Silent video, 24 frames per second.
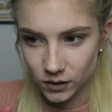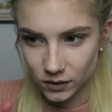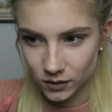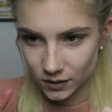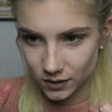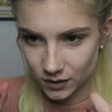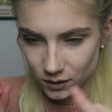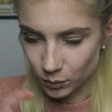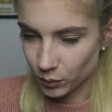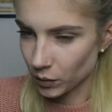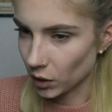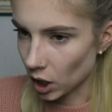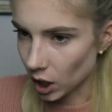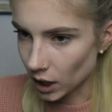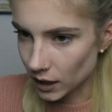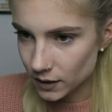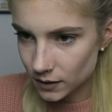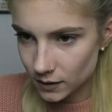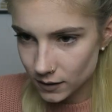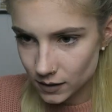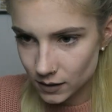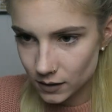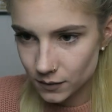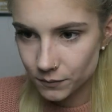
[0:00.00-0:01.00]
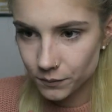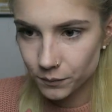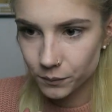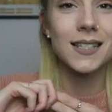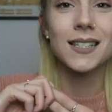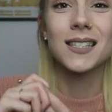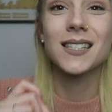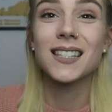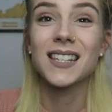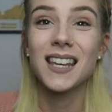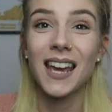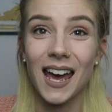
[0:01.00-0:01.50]
surprised,
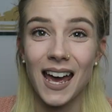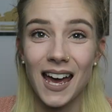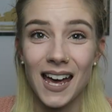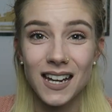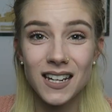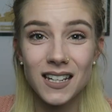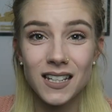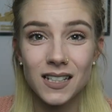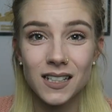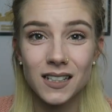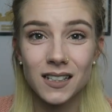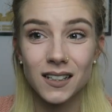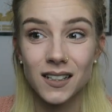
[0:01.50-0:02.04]
scared.